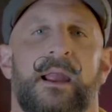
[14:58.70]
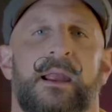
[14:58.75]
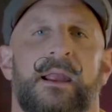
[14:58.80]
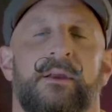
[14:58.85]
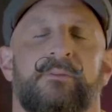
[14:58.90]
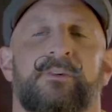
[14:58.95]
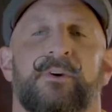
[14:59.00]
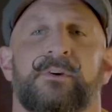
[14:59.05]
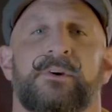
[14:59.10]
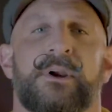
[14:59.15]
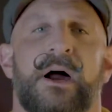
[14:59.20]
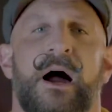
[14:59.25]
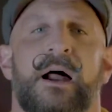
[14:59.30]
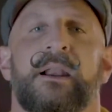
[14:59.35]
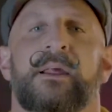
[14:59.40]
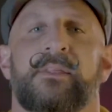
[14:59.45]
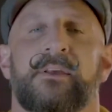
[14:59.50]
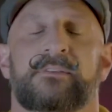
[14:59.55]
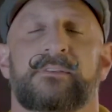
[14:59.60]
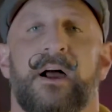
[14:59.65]
If you're not
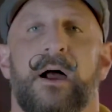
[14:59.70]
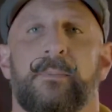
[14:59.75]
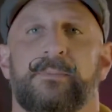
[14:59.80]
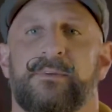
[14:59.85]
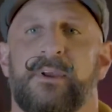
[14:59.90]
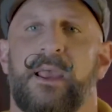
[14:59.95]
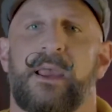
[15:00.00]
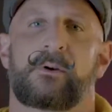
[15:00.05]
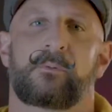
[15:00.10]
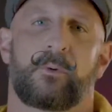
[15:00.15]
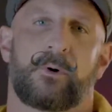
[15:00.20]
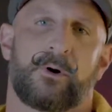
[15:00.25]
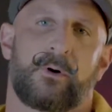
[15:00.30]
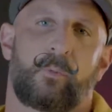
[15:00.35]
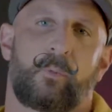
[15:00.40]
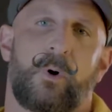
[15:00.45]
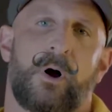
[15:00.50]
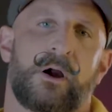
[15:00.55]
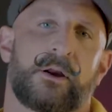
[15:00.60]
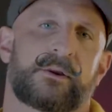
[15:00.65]
in the top 10, we're going
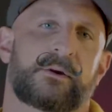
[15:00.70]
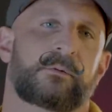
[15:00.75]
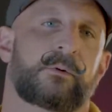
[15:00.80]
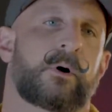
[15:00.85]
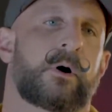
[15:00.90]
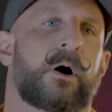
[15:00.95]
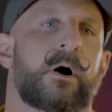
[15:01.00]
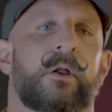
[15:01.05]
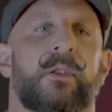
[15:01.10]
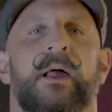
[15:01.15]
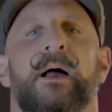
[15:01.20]
to walk you all